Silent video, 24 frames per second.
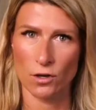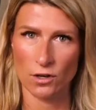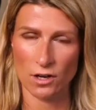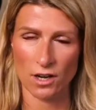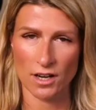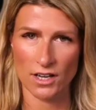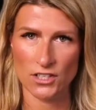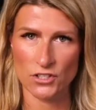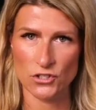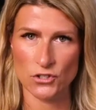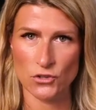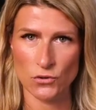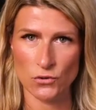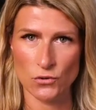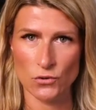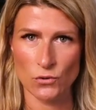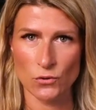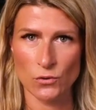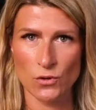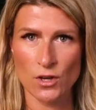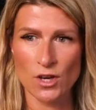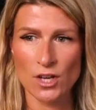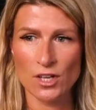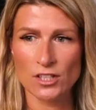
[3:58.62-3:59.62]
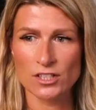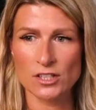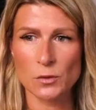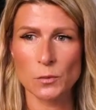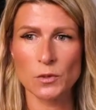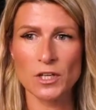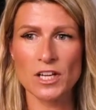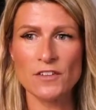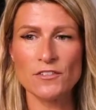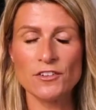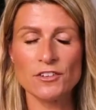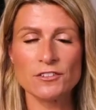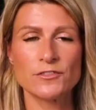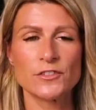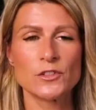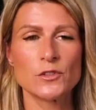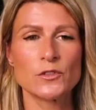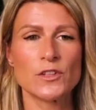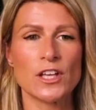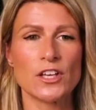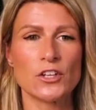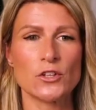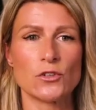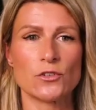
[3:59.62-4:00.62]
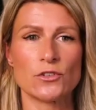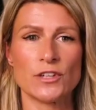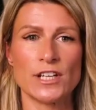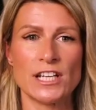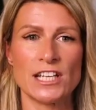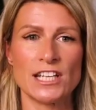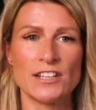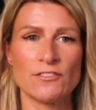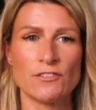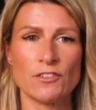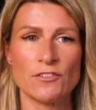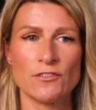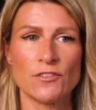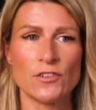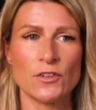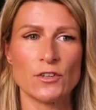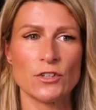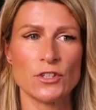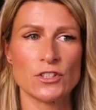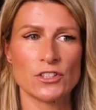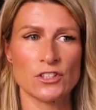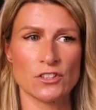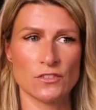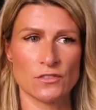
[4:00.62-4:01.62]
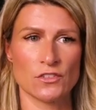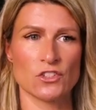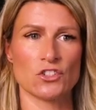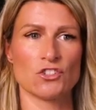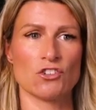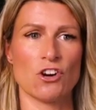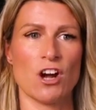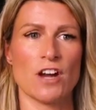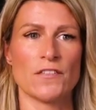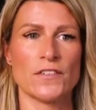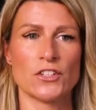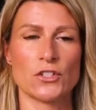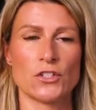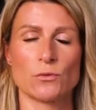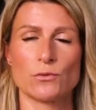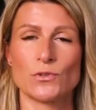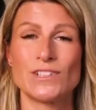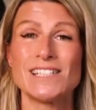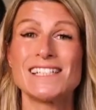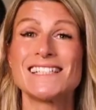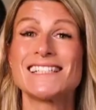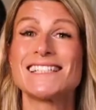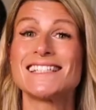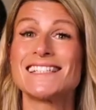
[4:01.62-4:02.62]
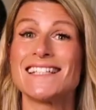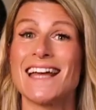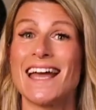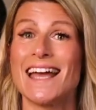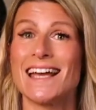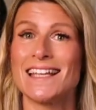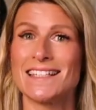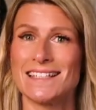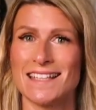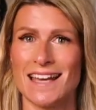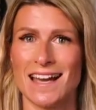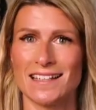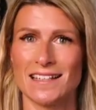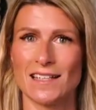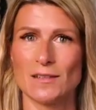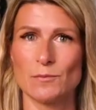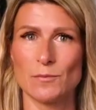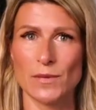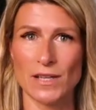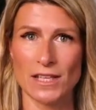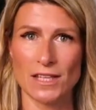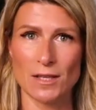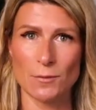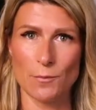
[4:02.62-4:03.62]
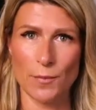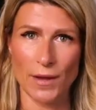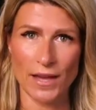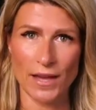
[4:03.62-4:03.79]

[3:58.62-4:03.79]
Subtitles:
what I do. So whatever field that you're in, if you feel yourself striving to really stand out and be the